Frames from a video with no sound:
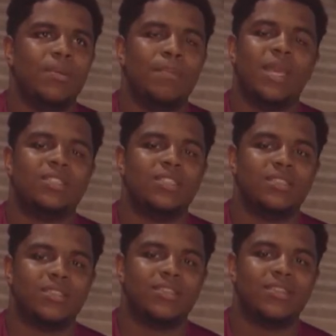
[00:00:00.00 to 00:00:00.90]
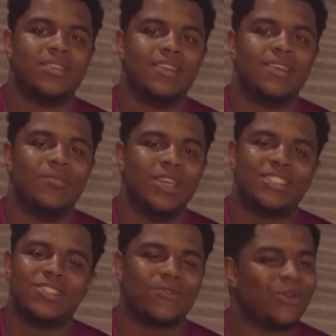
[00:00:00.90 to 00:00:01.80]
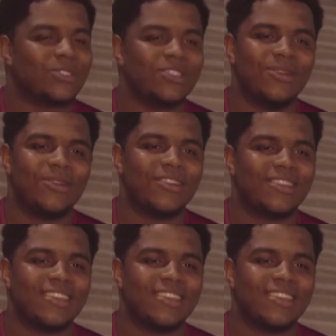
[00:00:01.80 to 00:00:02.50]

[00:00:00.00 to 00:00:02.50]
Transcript: Menchie's. Menchie's frozen yogurt.